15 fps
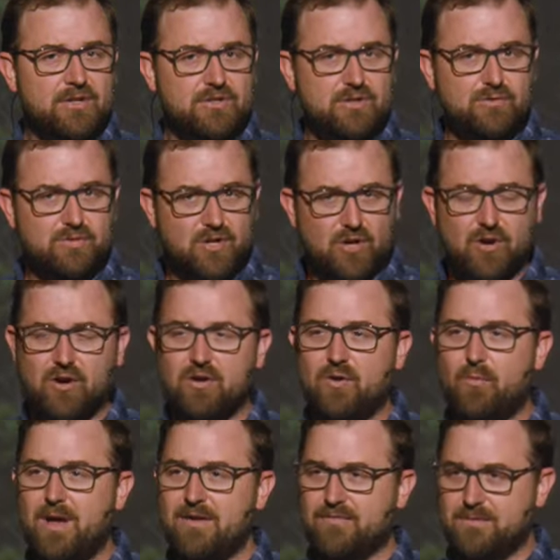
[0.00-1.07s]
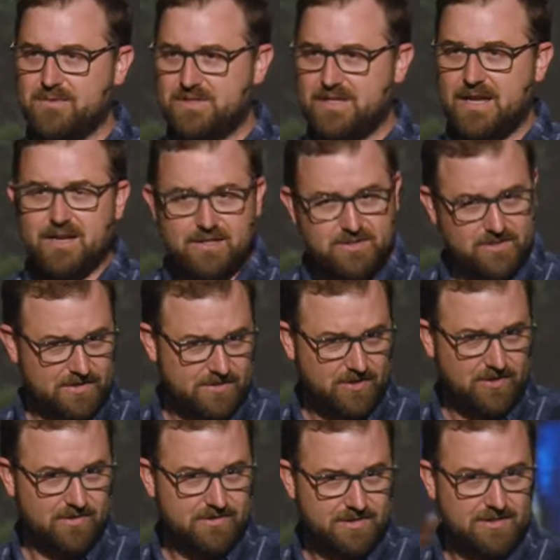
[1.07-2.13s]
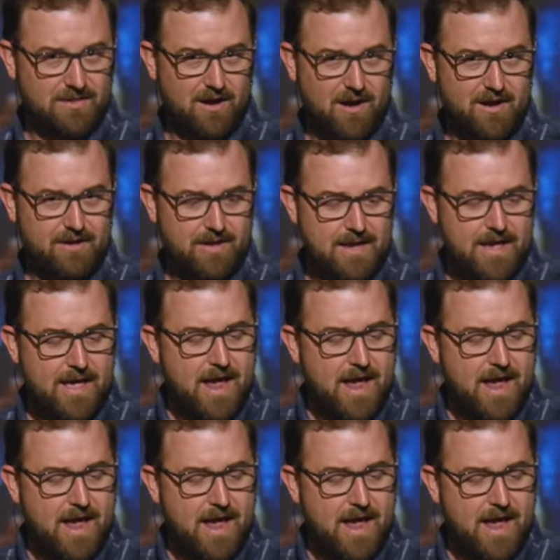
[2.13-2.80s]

to turn away from sin and to turn to God.